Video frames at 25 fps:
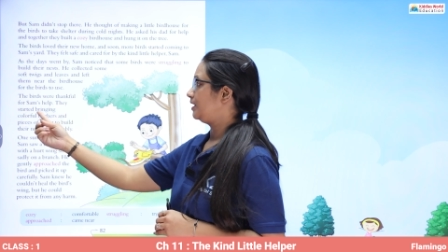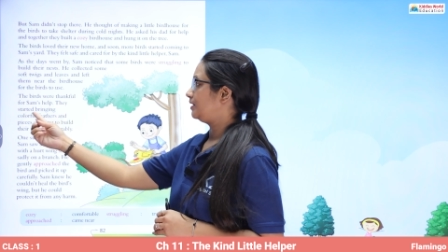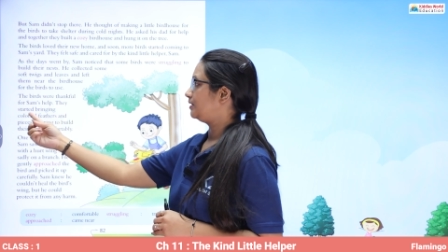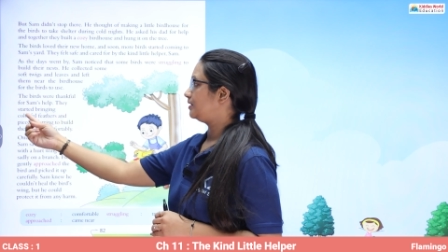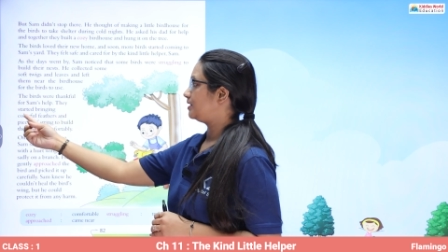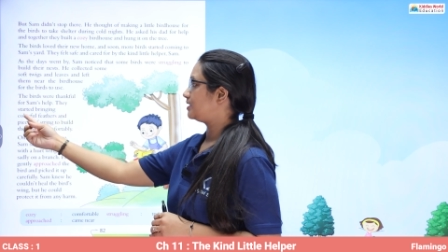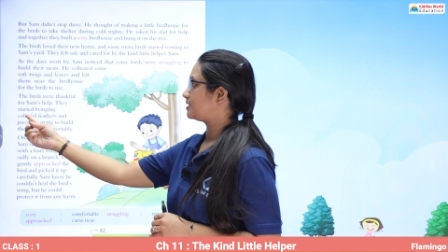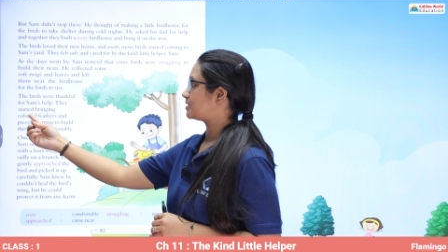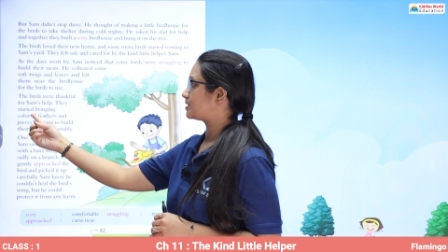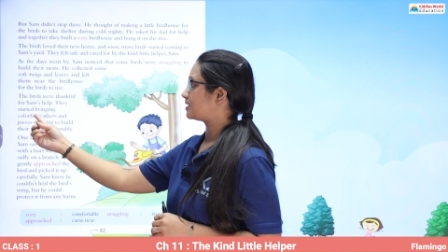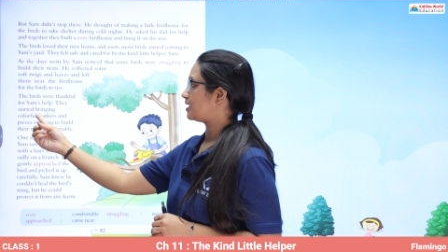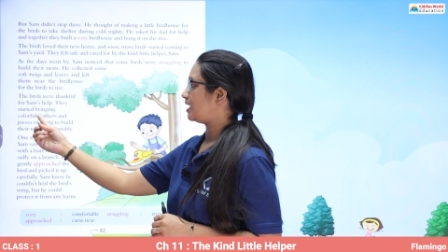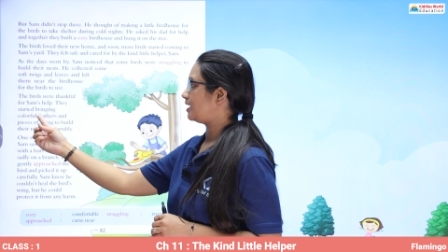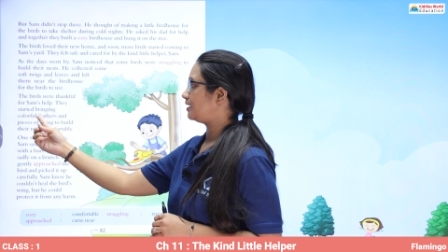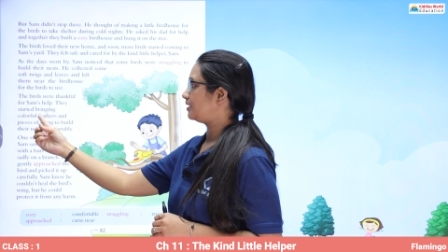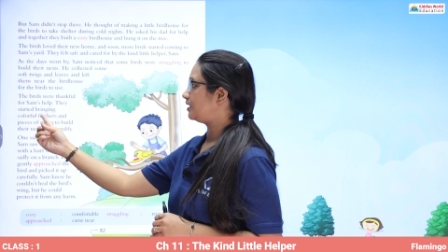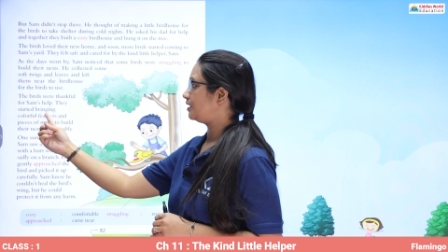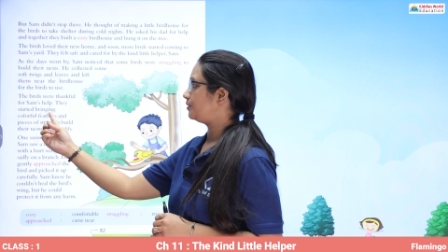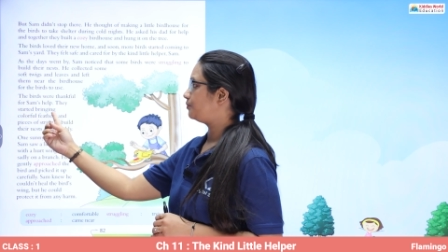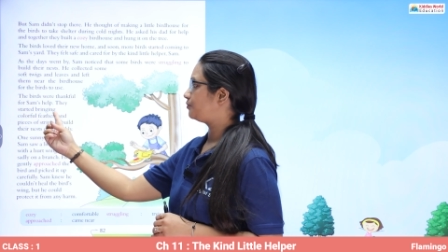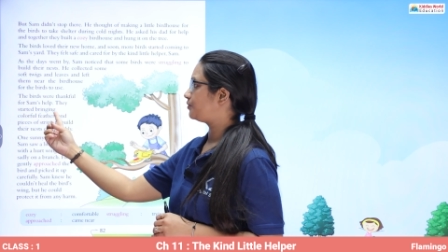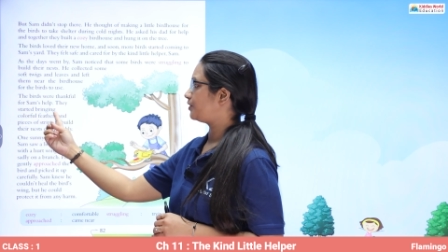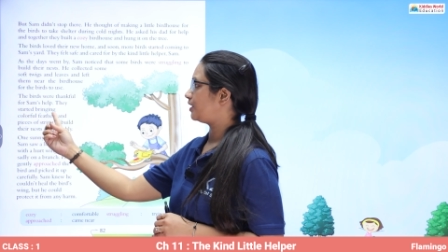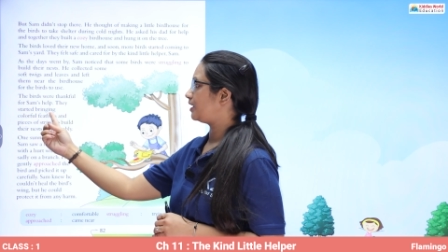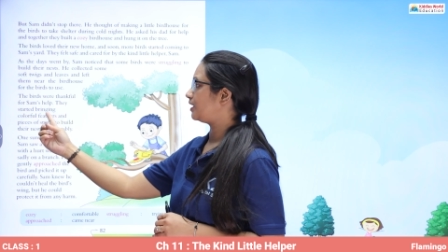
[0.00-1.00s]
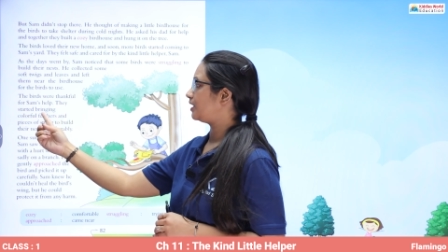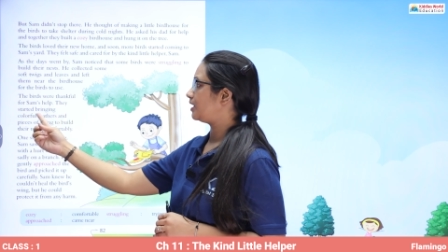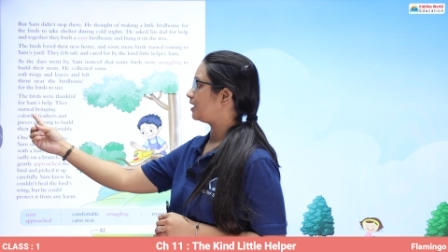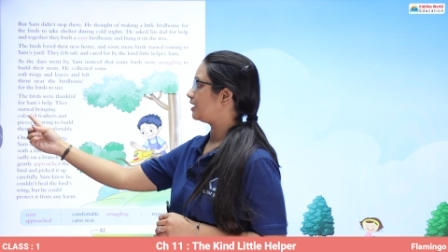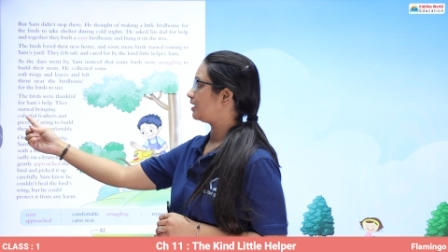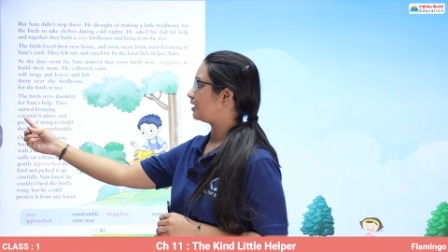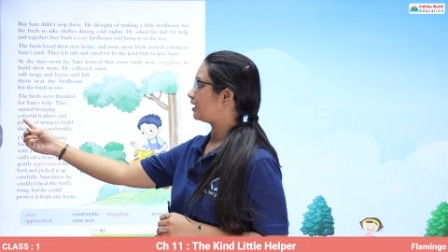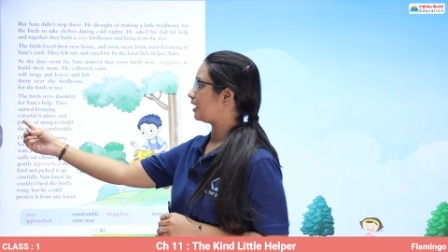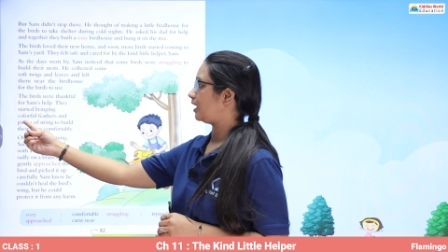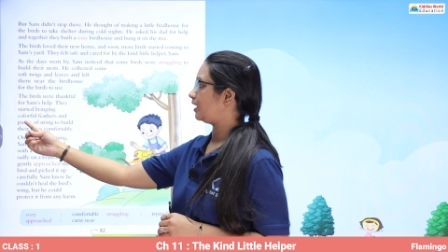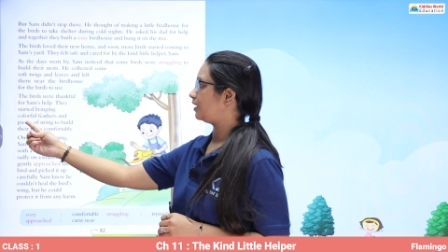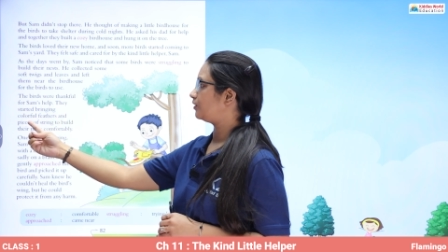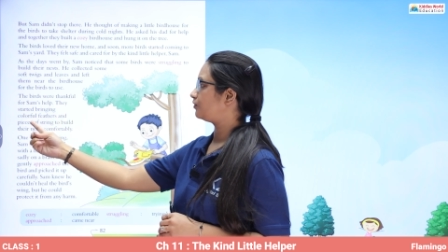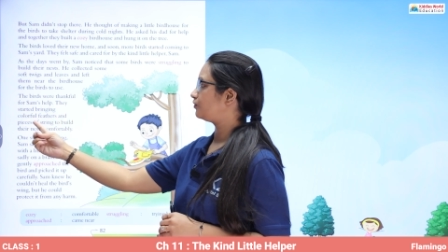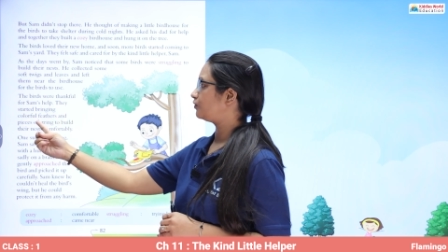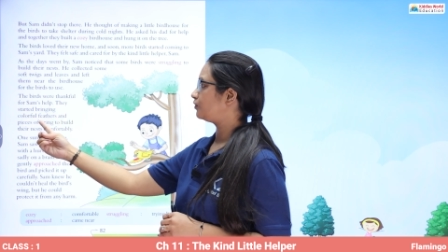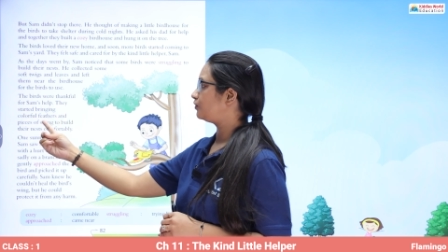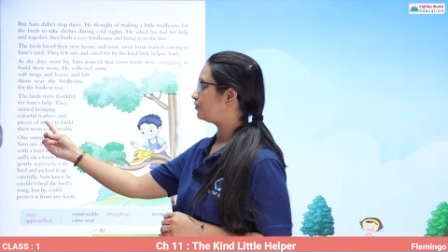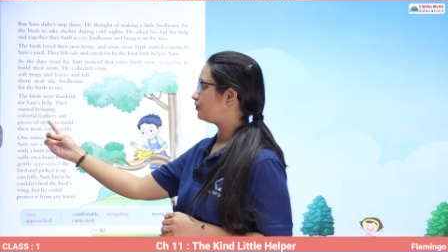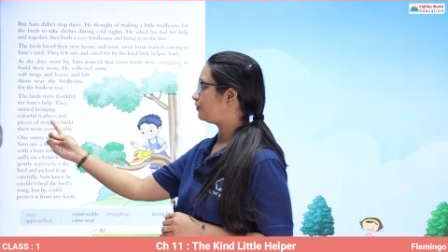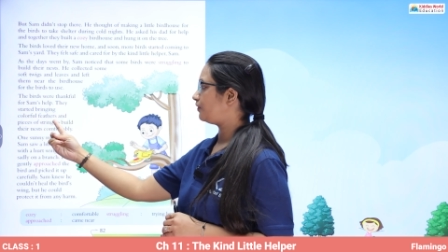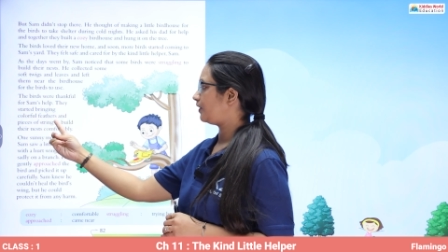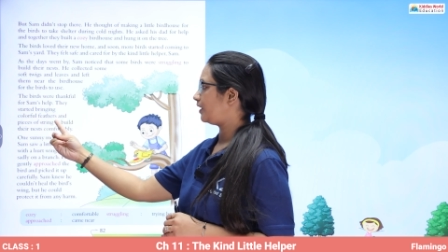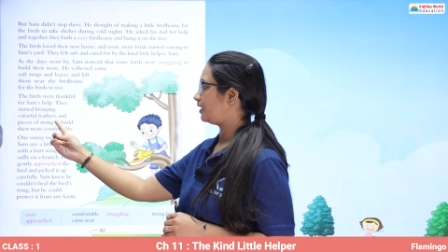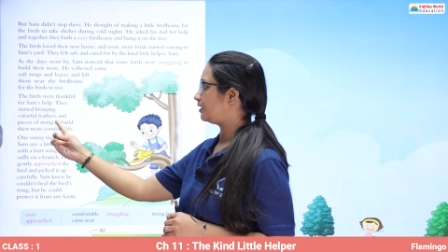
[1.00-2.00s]
They started bringing colorful
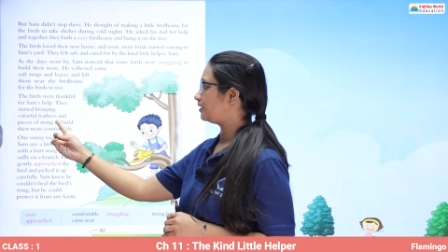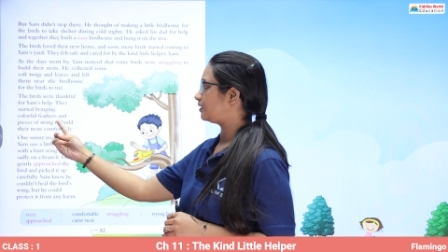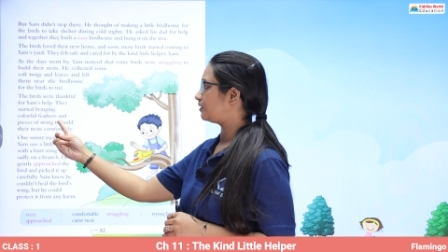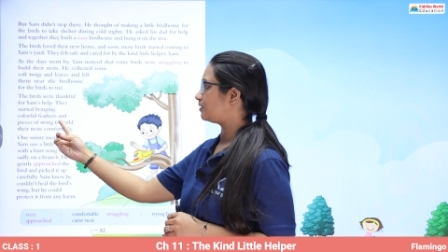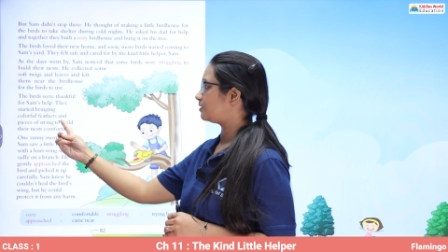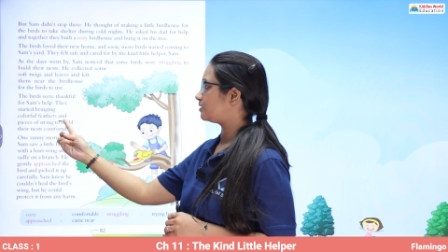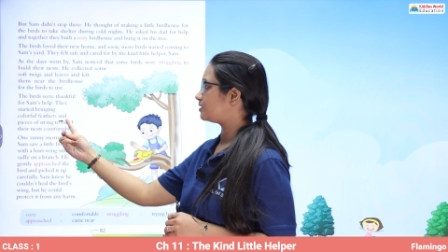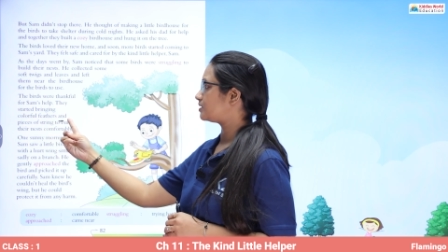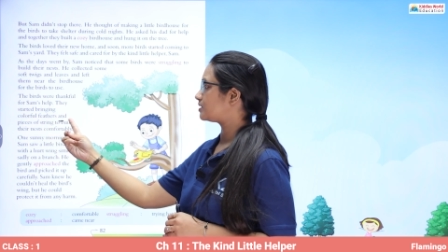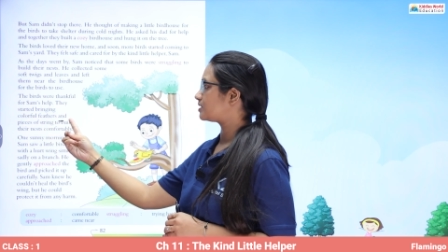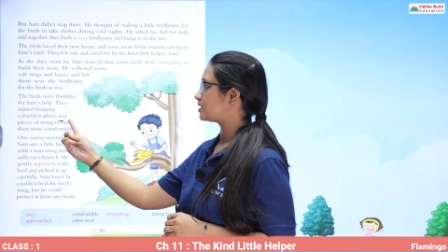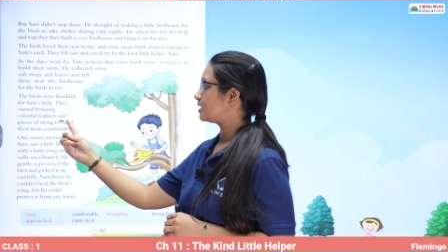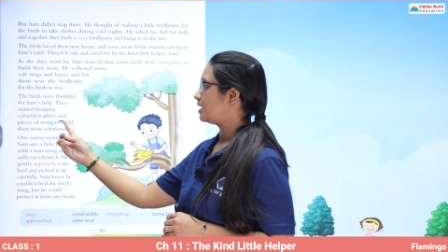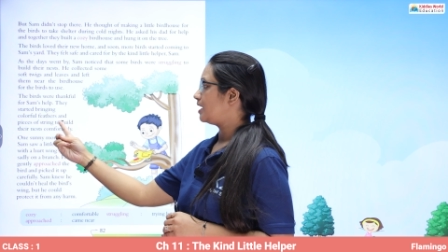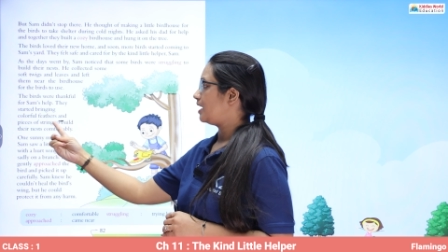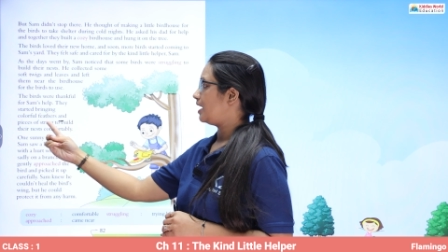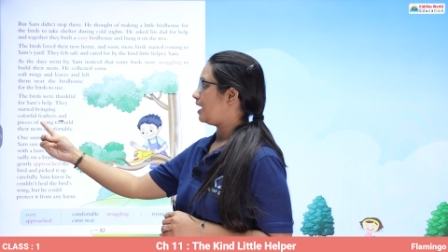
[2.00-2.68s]
feathers